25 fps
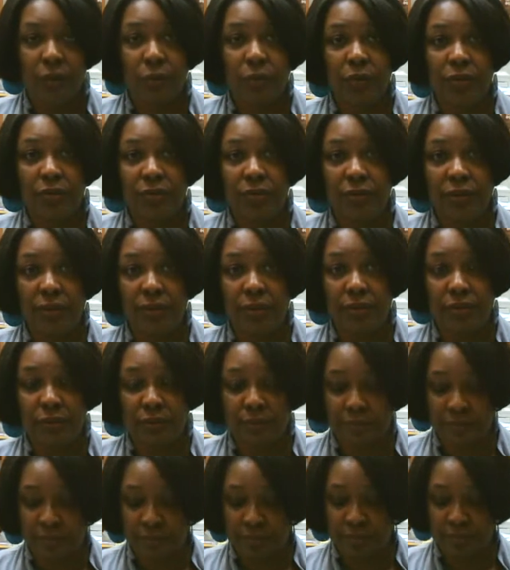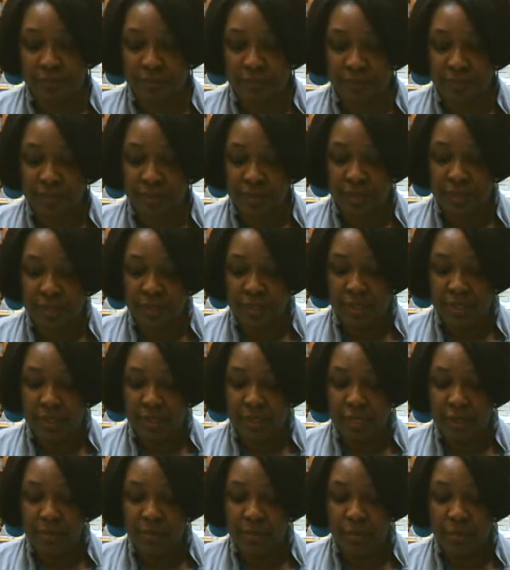Review,
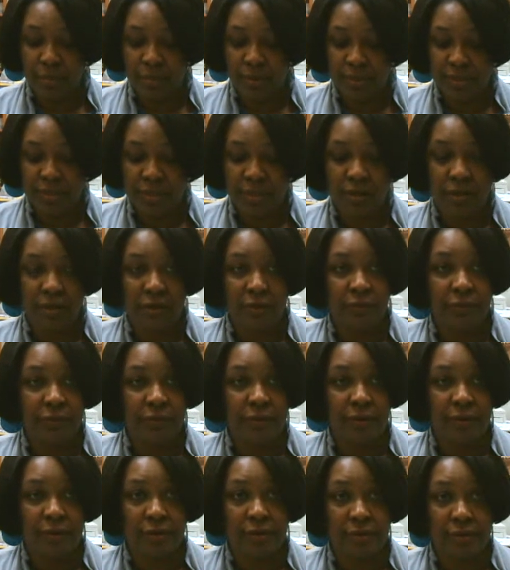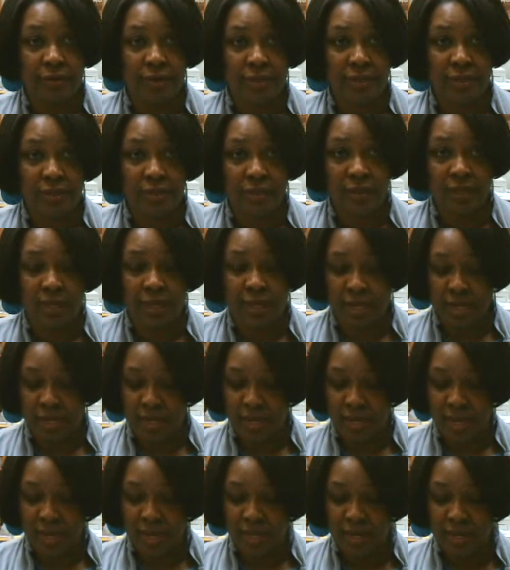key points are confirmed
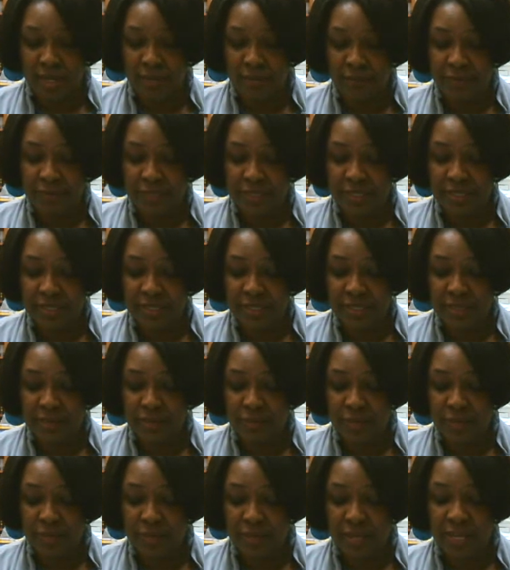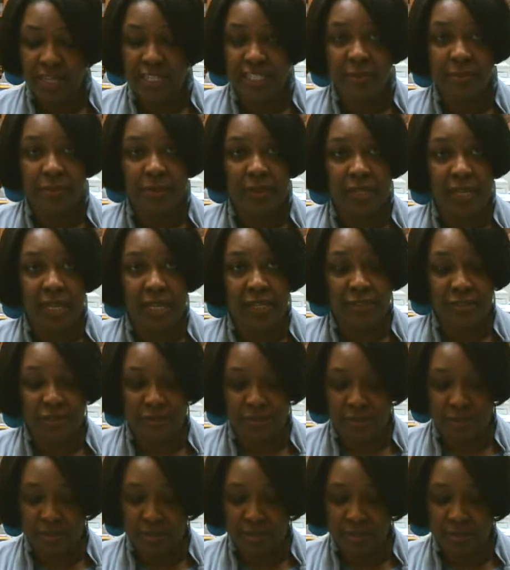and emphasis with
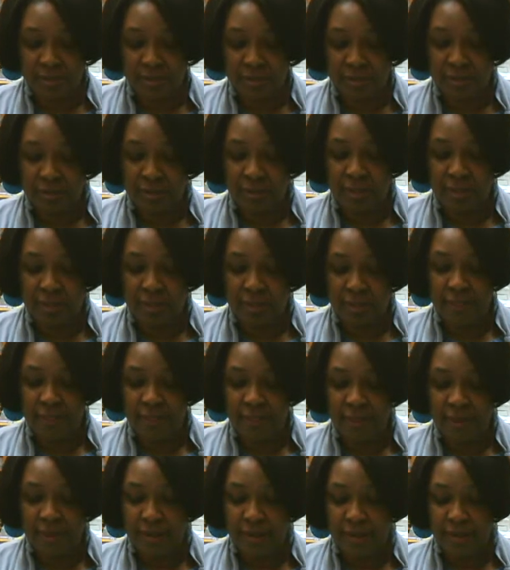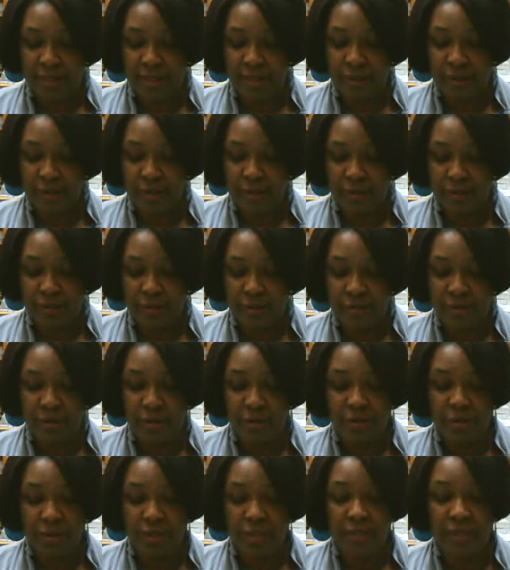explanations that link with new
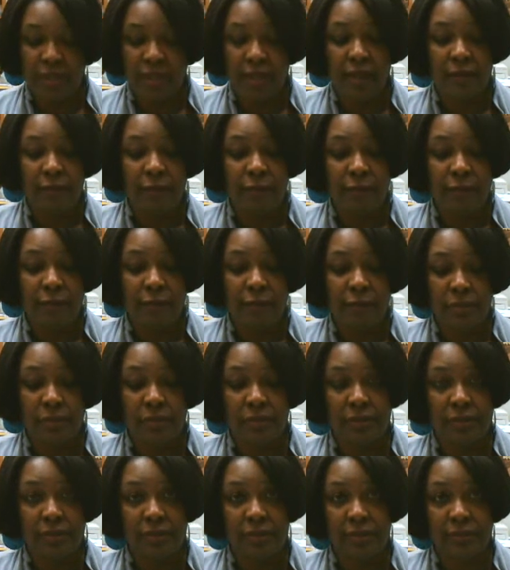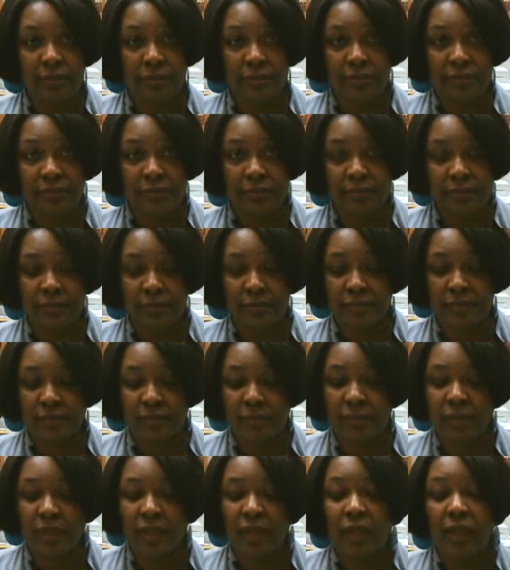learning and former learning.
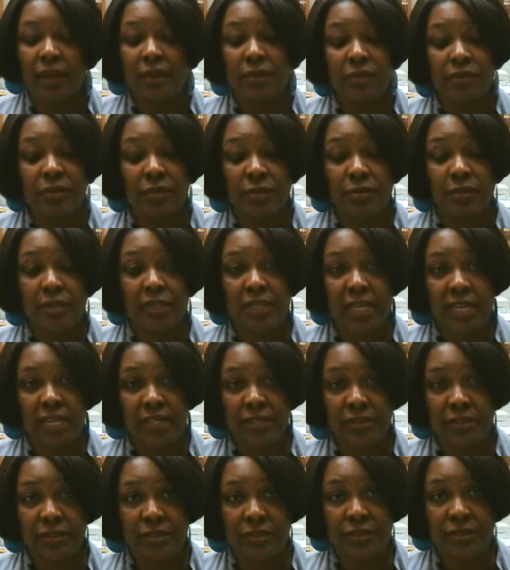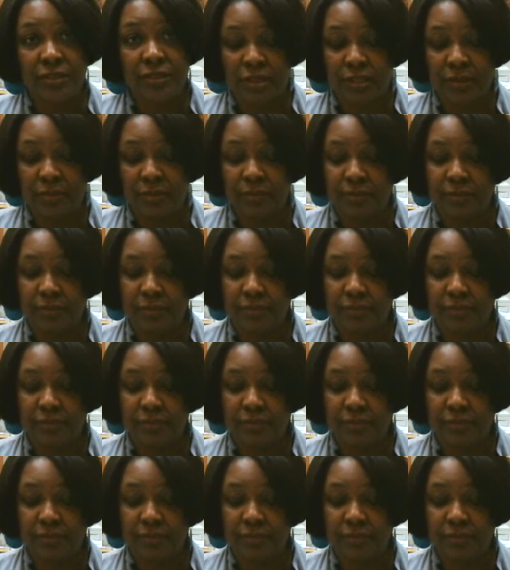The relationship.